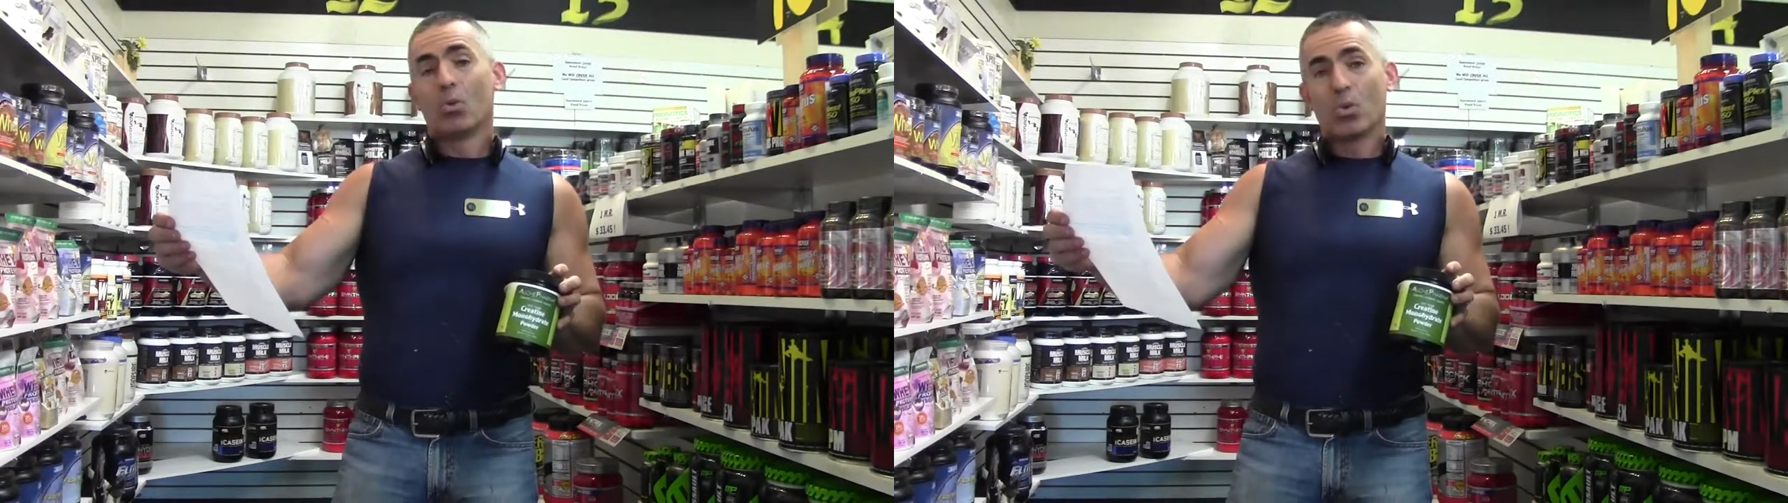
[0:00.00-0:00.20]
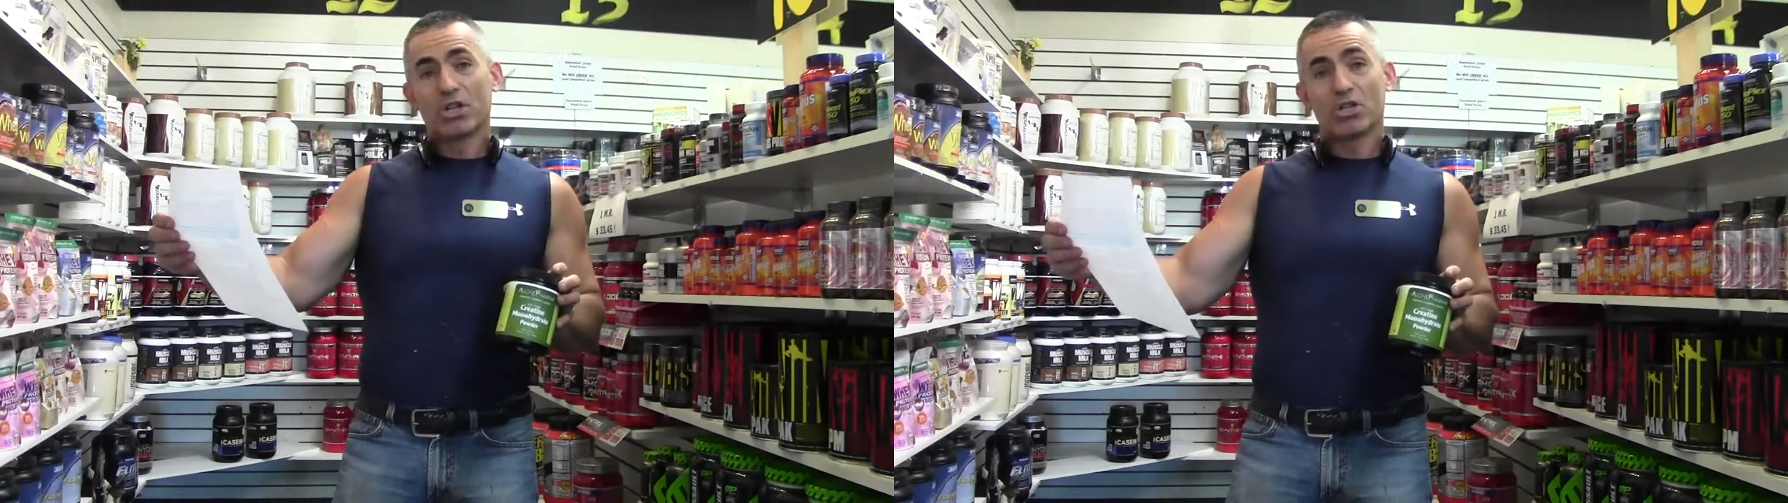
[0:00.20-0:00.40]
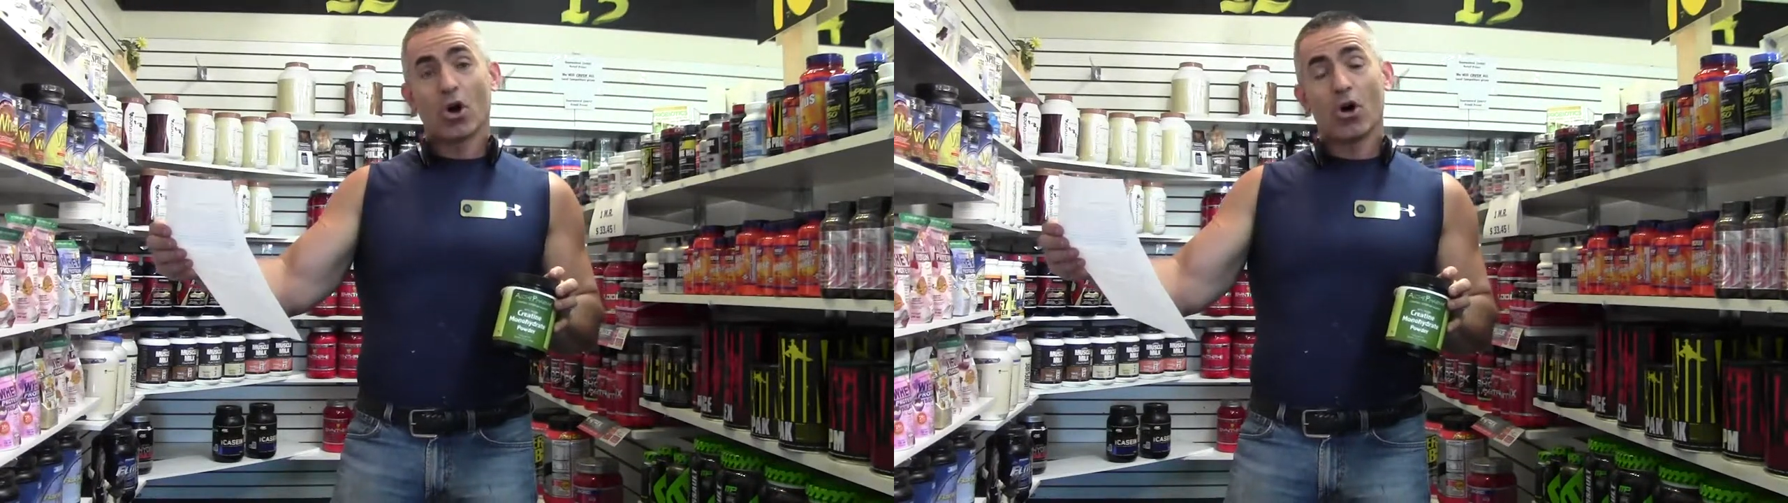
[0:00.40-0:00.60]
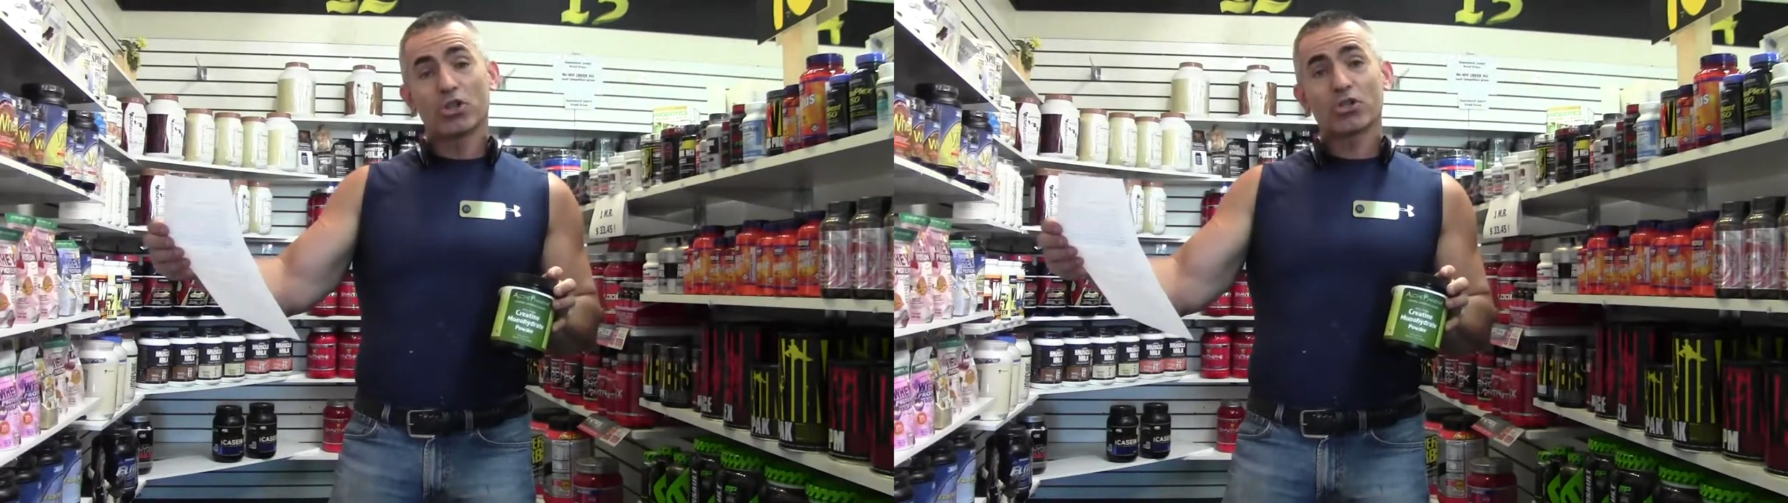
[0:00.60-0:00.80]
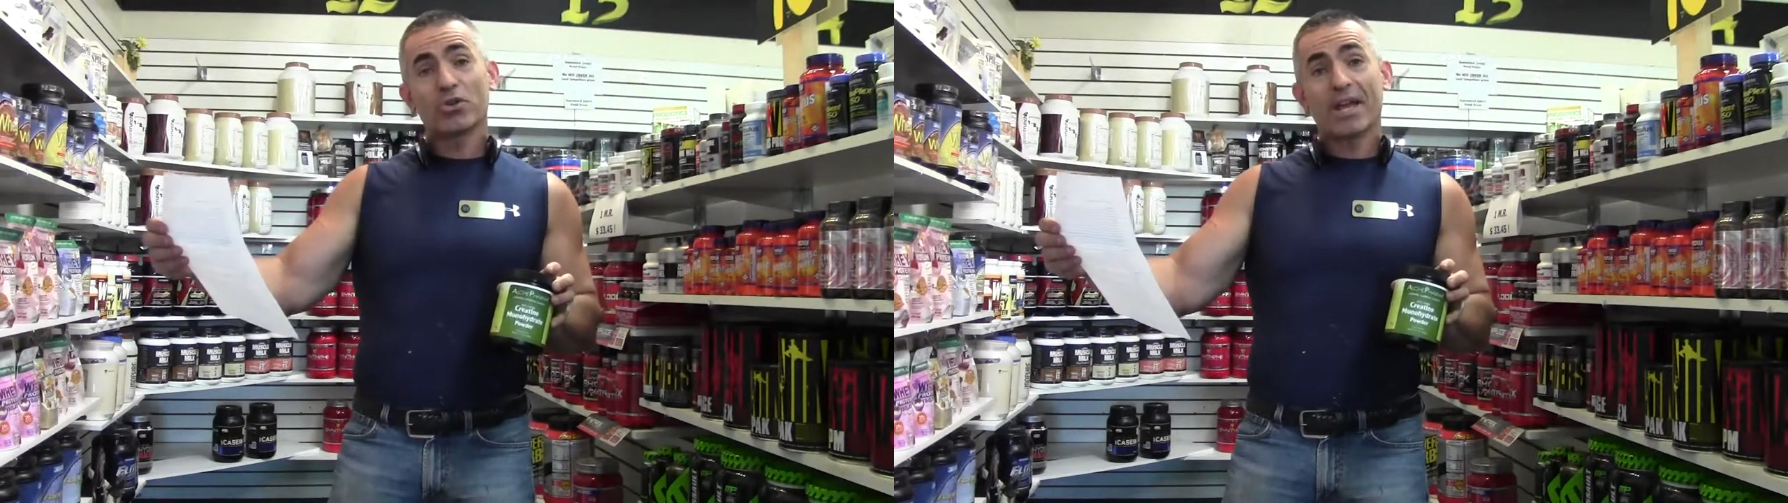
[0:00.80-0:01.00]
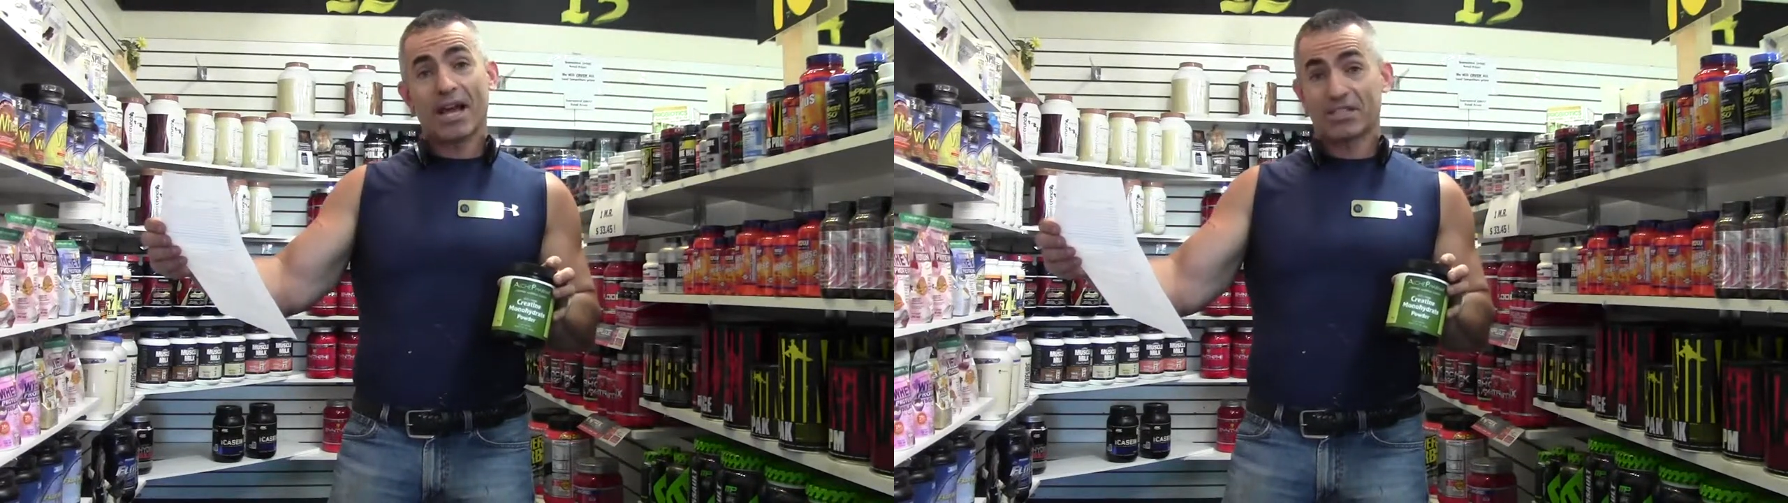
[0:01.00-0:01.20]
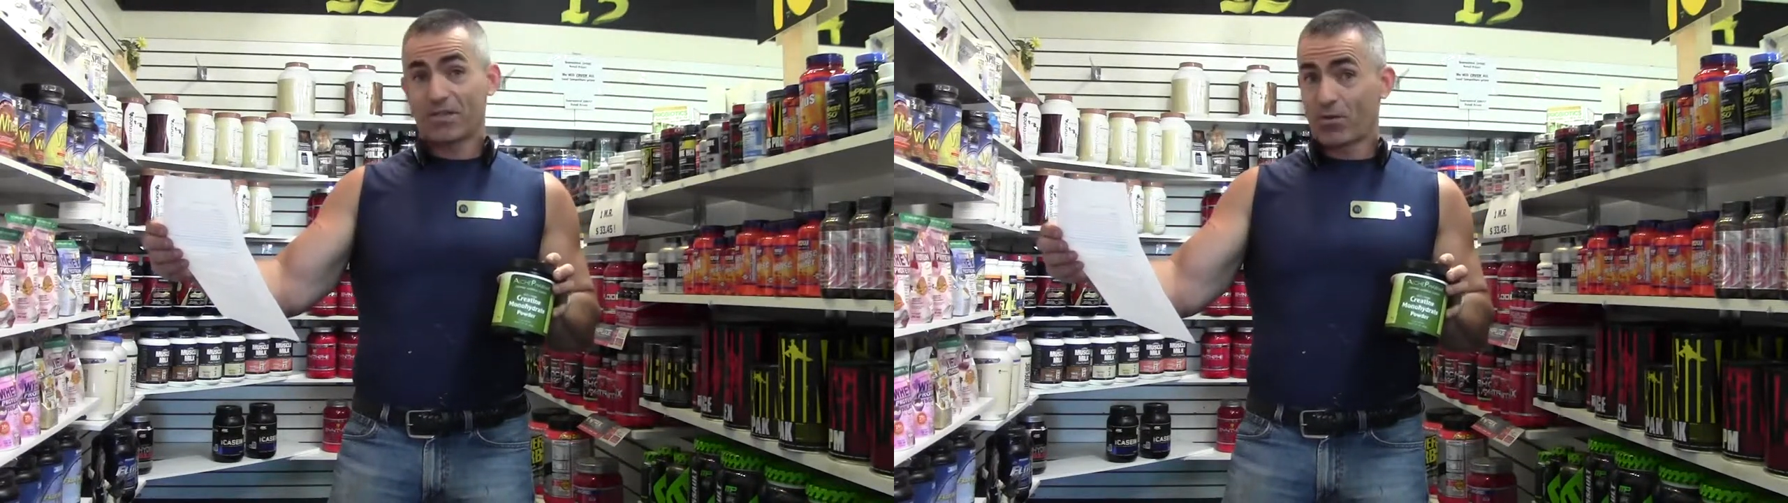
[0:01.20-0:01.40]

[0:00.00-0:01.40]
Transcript: which is also nasty